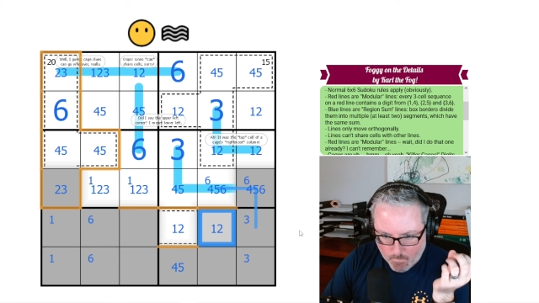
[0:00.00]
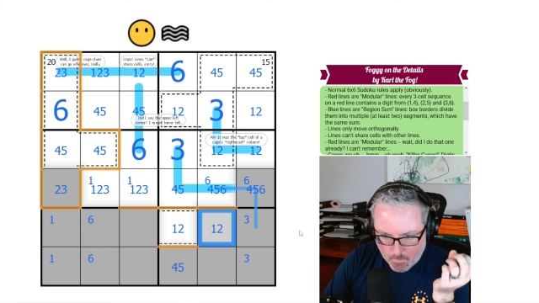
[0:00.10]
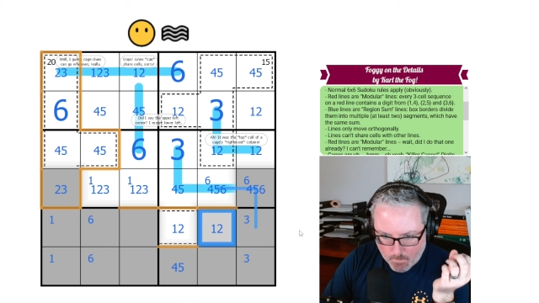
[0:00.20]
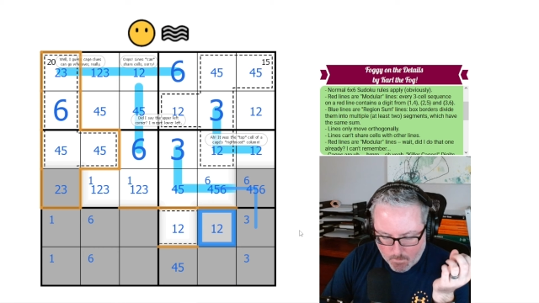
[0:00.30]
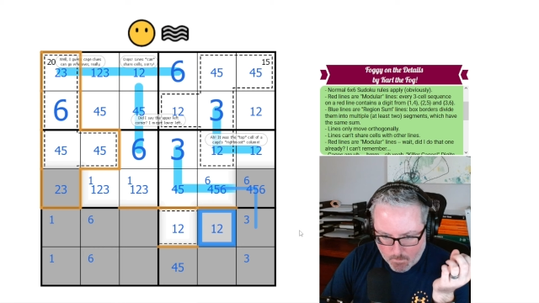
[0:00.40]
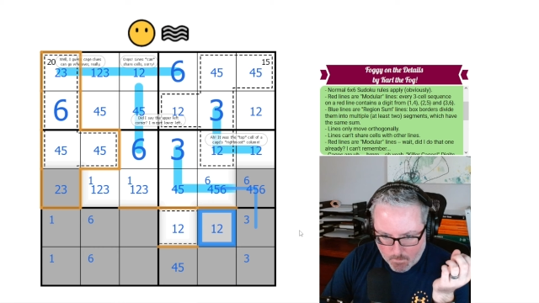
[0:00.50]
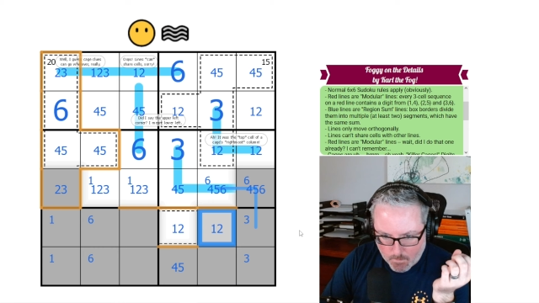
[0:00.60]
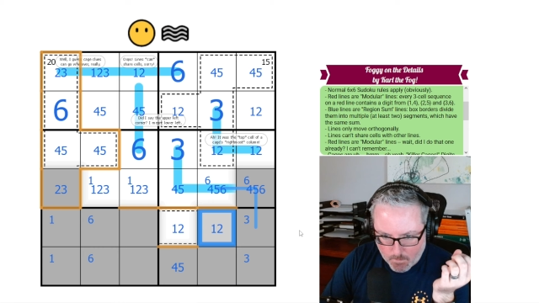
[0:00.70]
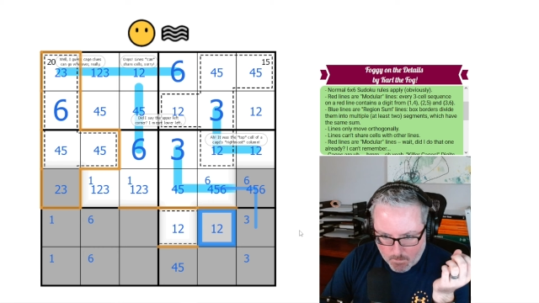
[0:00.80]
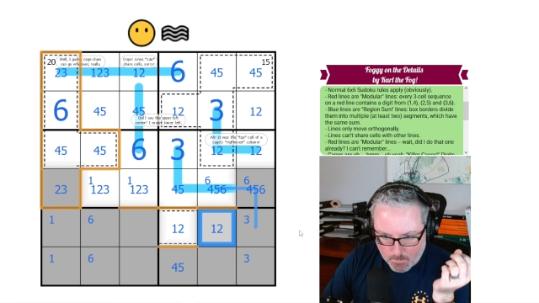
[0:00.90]

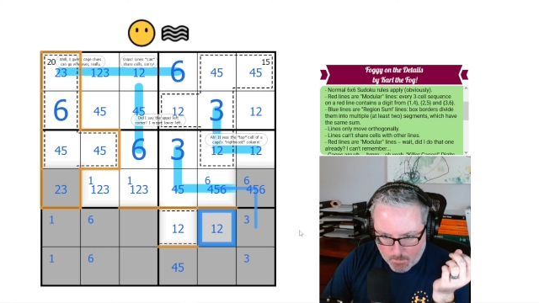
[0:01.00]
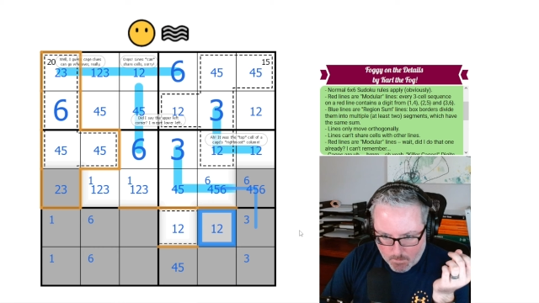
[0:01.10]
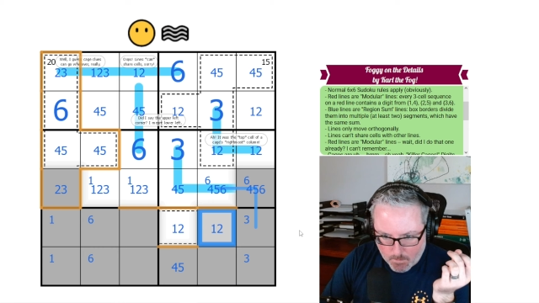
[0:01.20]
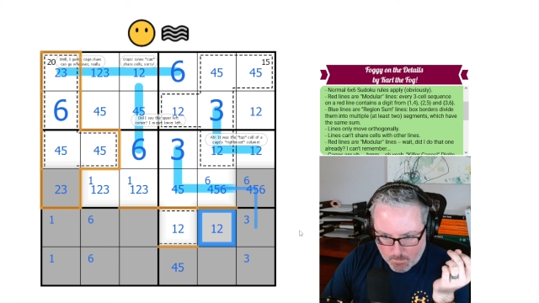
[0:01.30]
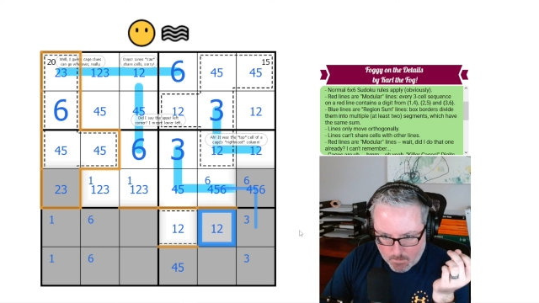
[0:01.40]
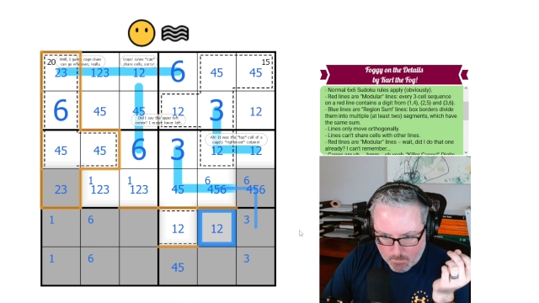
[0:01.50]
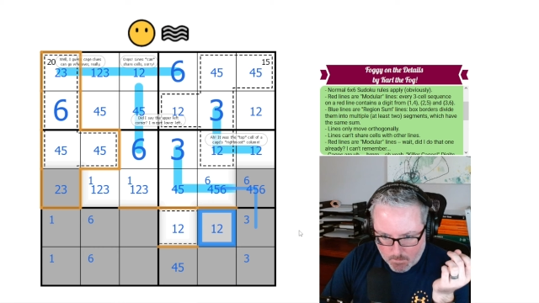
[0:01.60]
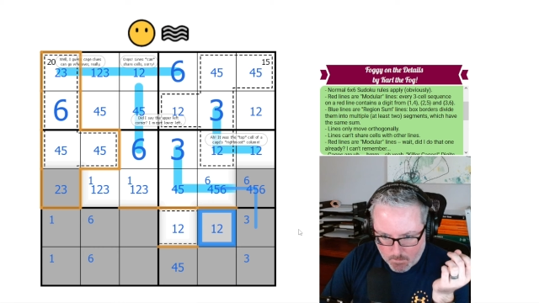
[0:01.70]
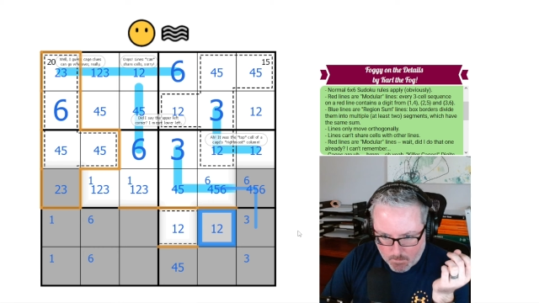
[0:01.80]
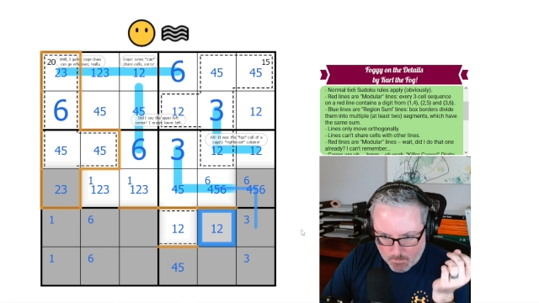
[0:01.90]

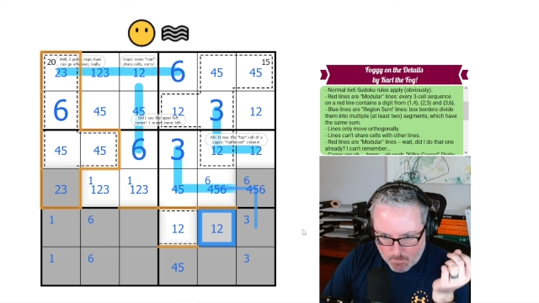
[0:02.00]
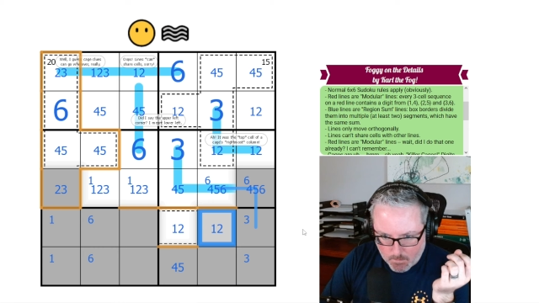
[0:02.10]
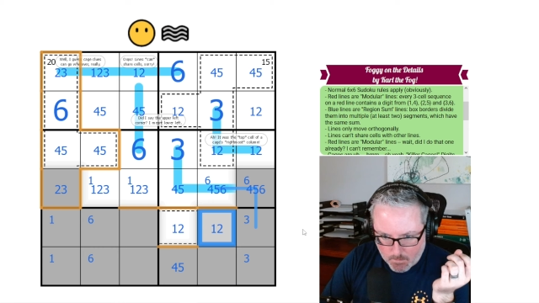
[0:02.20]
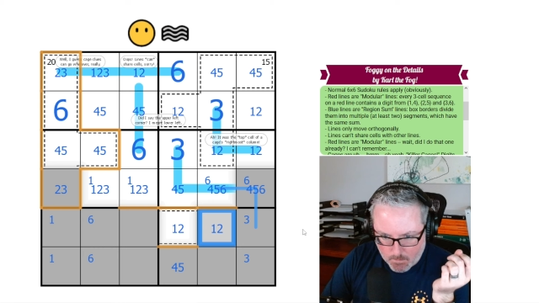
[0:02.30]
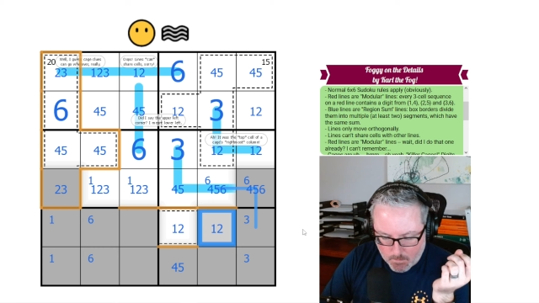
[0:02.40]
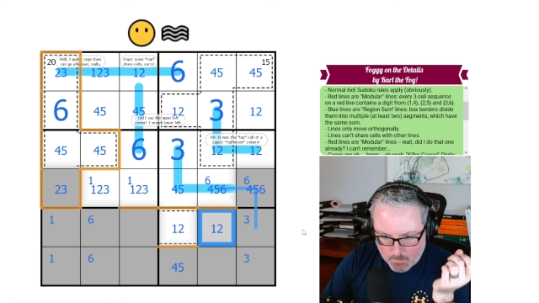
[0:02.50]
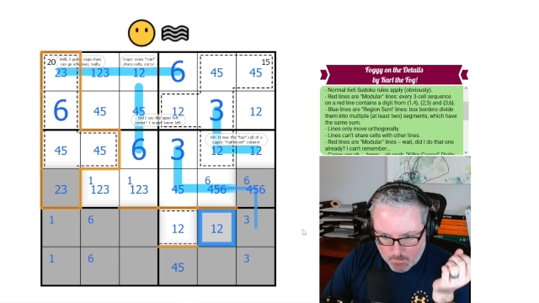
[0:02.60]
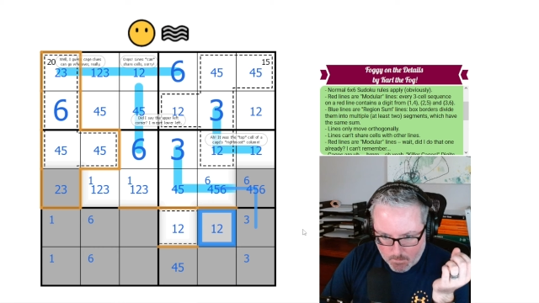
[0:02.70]
Nothing is said.